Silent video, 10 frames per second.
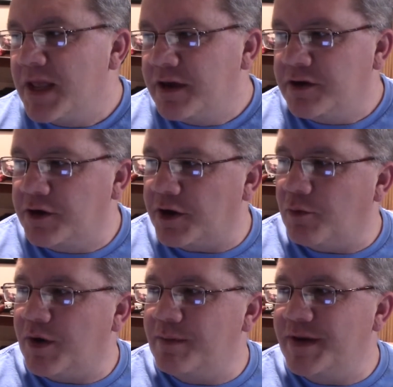You're going
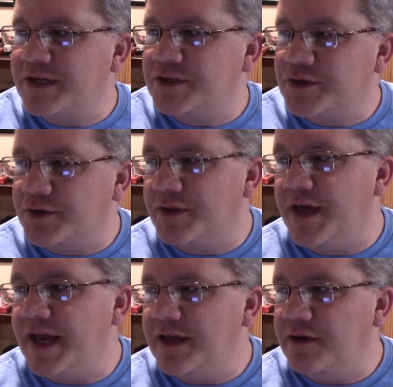to want to make sure
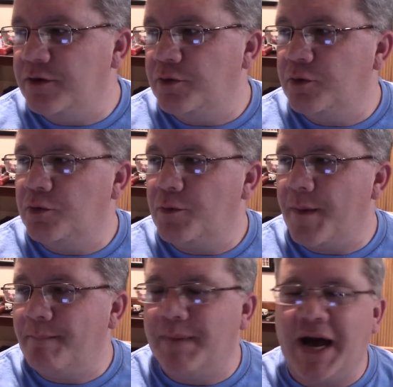that you
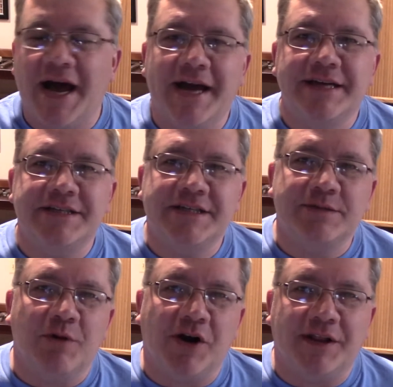buy
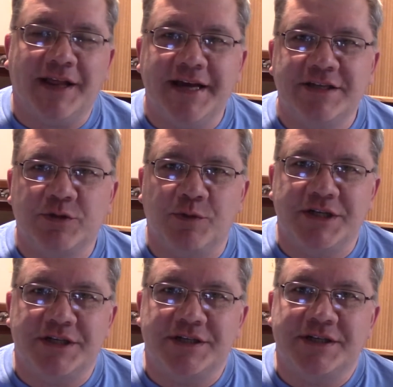smart light
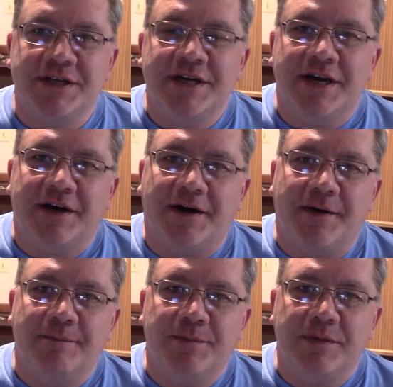switches.
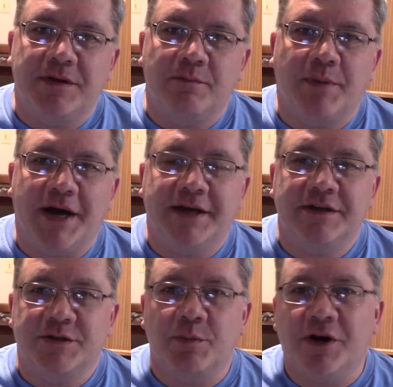
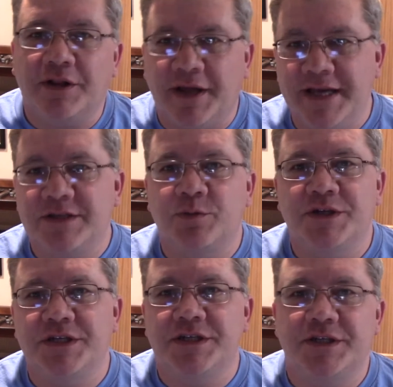Buying smart light
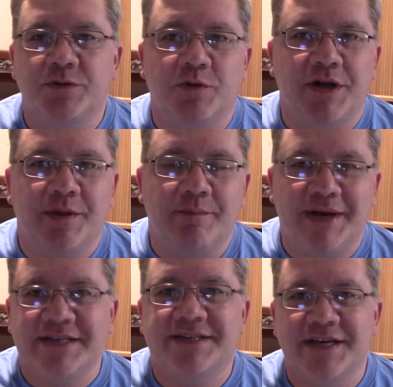switches is one of the
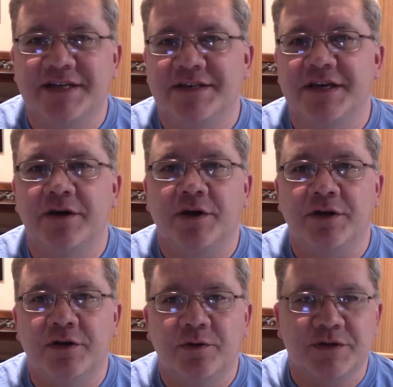best things that you
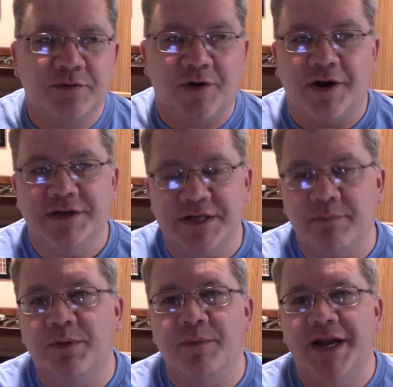can do as far as
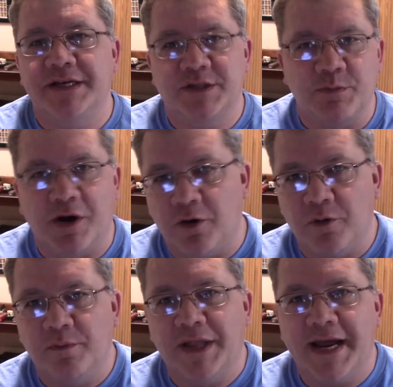implementing smart
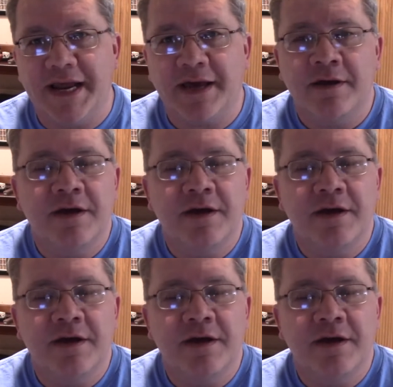home lighting.